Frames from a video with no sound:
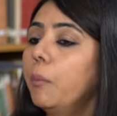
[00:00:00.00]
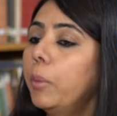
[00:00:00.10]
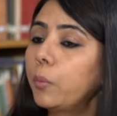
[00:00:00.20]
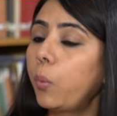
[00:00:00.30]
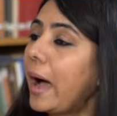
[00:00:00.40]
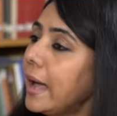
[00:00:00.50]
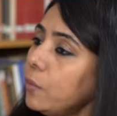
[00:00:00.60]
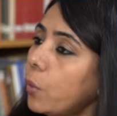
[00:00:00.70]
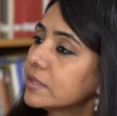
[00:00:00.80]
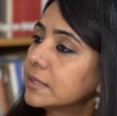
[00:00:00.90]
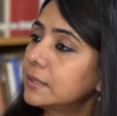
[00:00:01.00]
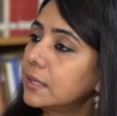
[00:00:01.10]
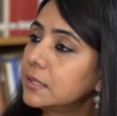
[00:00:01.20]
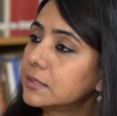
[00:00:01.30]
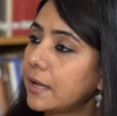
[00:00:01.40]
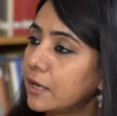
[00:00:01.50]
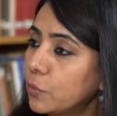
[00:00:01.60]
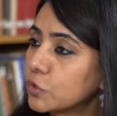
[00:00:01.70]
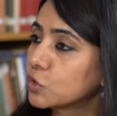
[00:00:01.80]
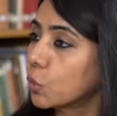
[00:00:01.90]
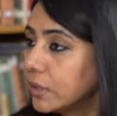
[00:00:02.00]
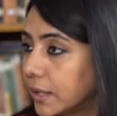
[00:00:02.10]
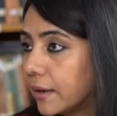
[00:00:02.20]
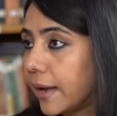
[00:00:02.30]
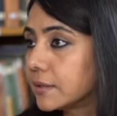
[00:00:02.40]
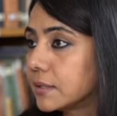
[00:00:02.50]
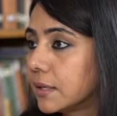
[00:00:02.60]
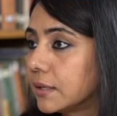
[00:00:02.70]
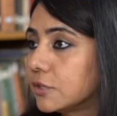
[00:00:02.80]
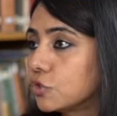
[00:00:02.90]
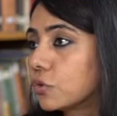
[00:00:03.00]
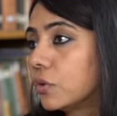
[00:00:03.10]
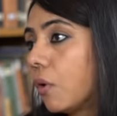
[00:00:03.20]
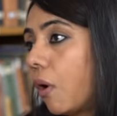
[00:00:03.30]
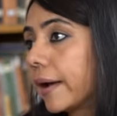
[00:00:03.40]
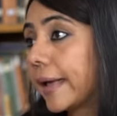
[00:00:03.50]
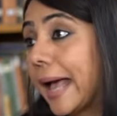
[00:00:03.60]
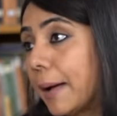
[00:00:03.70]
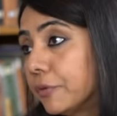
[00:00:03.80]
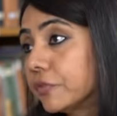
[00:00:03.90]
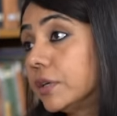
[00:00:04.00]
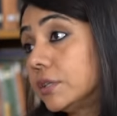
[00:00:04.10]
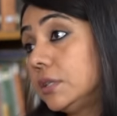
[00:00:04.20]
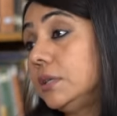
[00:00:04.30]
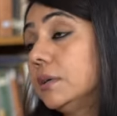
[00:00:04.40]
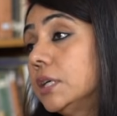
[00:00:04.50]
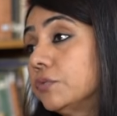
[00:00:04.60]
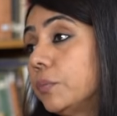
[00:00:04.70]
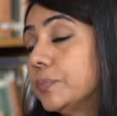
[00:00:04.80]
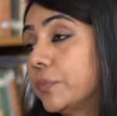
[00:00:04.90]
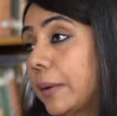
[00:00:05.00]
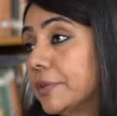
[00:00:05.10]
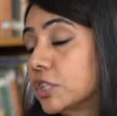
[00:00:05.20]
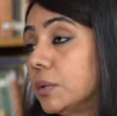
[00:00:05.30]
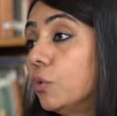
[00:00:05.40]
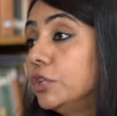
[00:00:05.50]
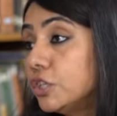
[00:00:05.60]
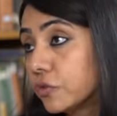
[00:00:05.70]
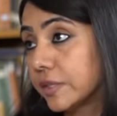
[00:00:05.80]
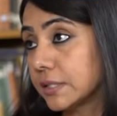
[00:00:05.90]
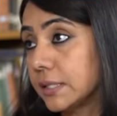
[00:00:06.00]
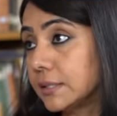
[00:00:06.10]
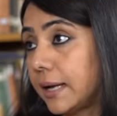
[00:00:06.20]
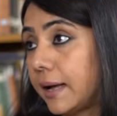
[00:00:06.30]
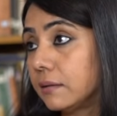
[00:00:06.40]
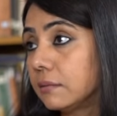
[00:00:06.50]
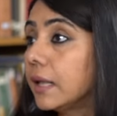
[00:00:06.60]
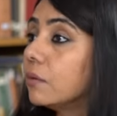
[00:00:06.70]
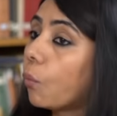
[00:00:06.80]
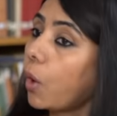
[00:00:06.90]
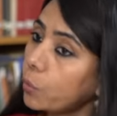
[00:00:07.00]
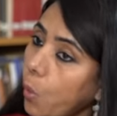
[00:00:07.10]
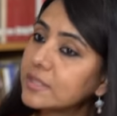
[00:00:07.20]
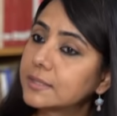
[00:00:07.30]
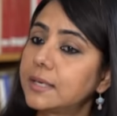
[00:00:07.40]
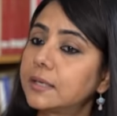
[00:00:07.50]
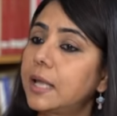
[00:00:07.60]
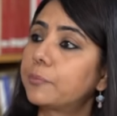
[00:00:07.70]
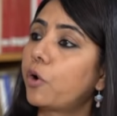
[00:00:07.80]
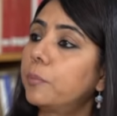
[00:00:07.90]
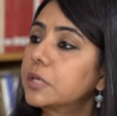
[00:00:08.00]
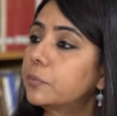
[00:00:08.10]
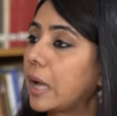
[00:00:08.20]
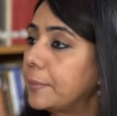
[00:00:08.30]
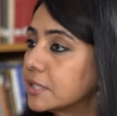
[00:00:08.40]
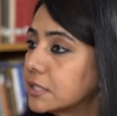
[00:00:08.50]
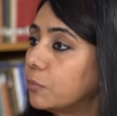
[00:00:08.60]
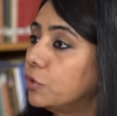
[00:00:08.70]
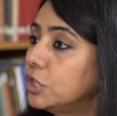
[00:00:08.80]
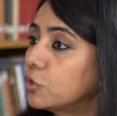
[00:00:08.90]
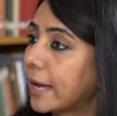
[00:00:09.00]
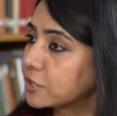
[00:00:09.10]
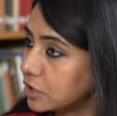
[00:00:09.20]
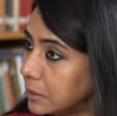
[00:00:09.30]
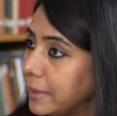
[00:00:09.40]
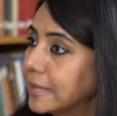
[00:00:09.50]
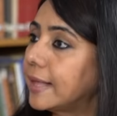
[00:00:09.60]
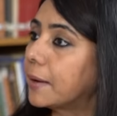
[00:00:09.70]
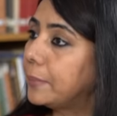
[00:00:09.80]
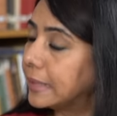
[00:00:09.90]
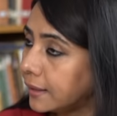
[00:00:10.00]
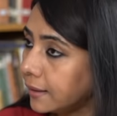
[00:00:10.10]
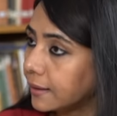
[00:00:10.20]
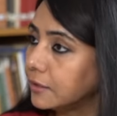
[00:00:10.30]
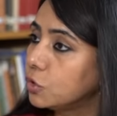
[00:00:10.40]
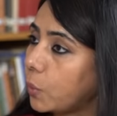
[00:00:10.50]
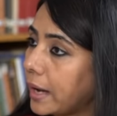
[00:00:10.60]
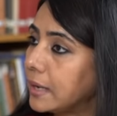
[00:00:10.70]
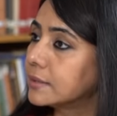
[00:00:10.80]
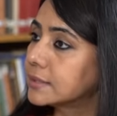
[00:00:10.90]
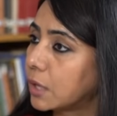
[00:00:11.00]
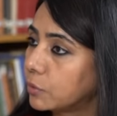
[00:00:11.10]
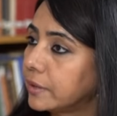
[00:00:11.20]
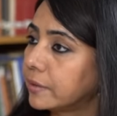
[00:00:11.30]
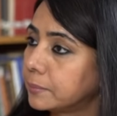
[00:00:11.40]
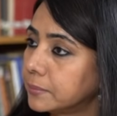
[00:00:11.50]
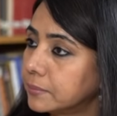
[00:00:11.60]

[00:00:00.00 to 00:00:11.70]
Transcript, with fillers: But why was it that this area was so neglected and it took a long gap of 30 years for Prime Minister Modi to visit? And then what was it that prompted Prime Minister Modi to actually make that beginning in UAE and Saudi Arabia?